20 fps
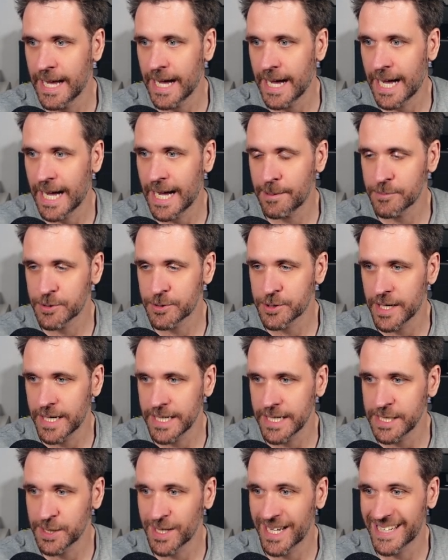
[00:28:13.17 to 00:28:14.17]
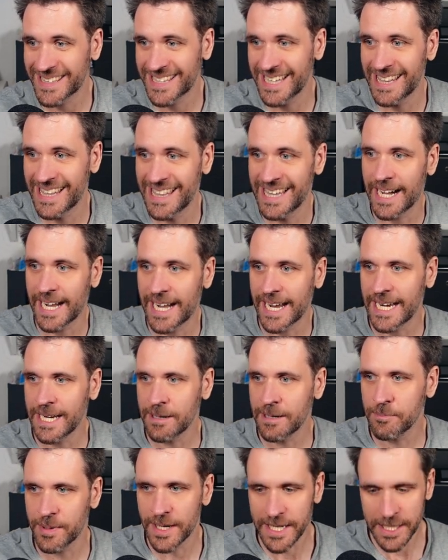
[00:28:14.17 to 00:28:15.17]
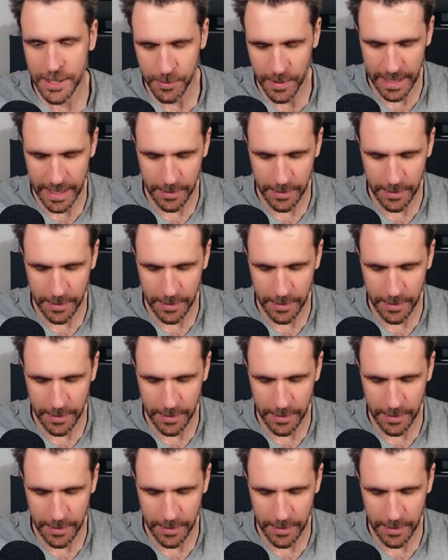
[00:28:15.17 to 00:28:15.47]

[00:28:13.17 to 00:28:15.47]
I'm trying to get the line. By the way,